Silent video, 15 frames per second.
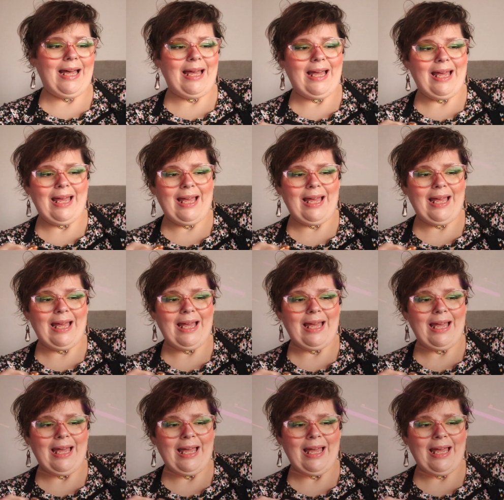
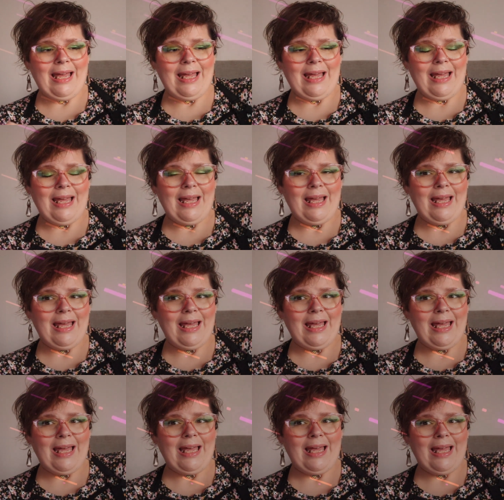
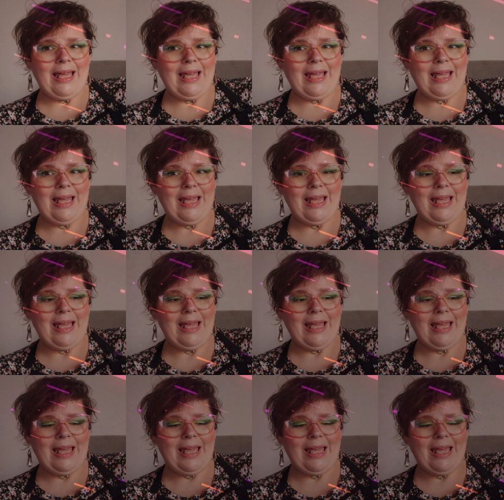
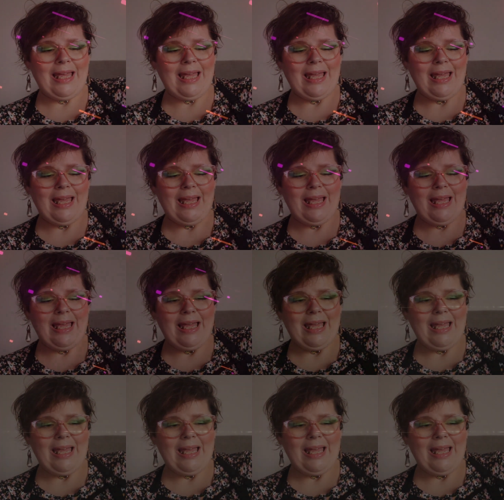[no speech]